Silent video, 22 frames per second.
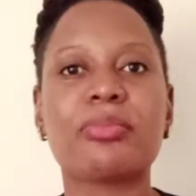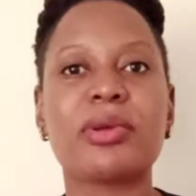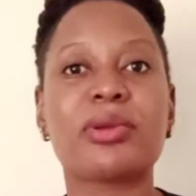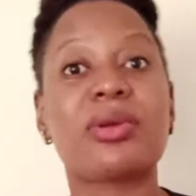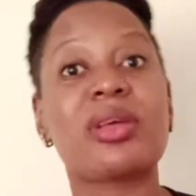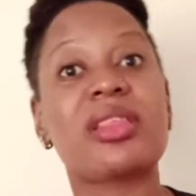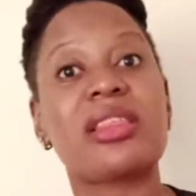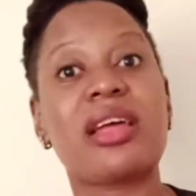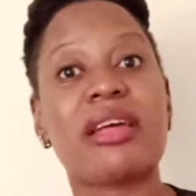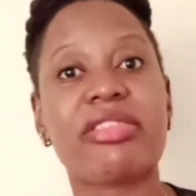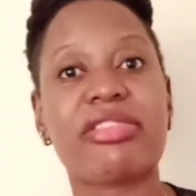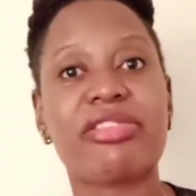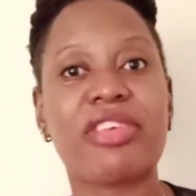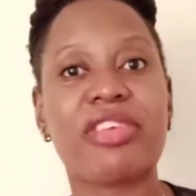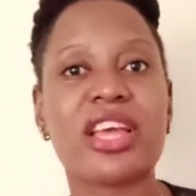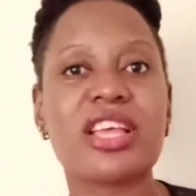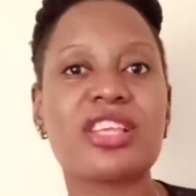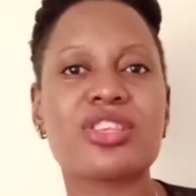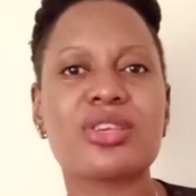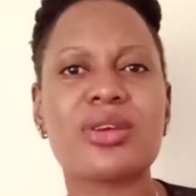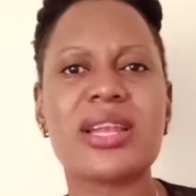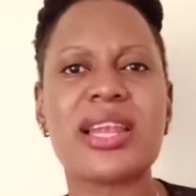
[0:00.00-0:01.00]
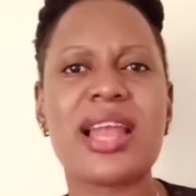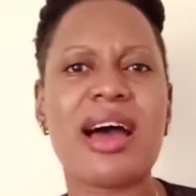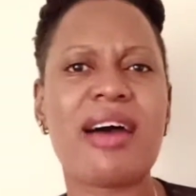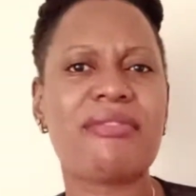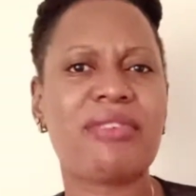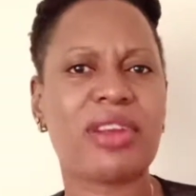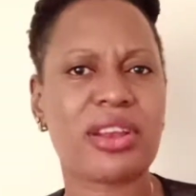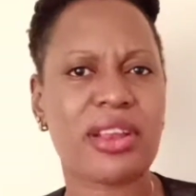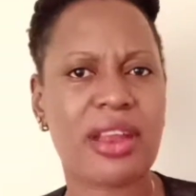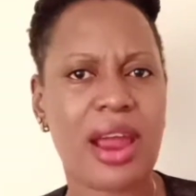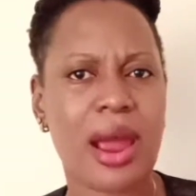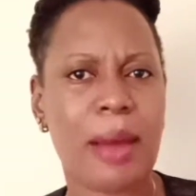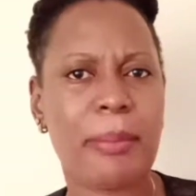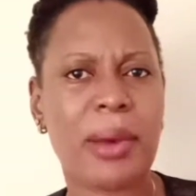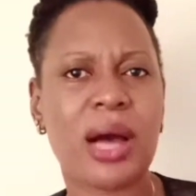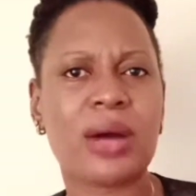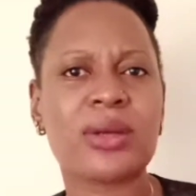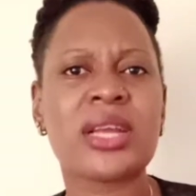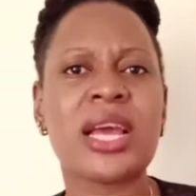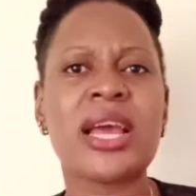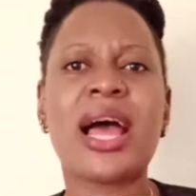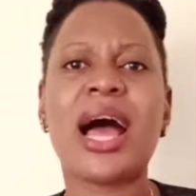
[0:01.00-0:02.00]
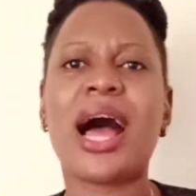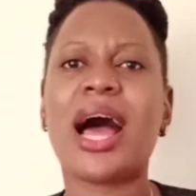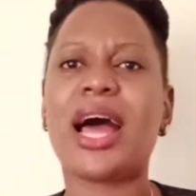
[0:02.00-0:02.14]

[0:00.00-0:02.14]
between the things you love and care about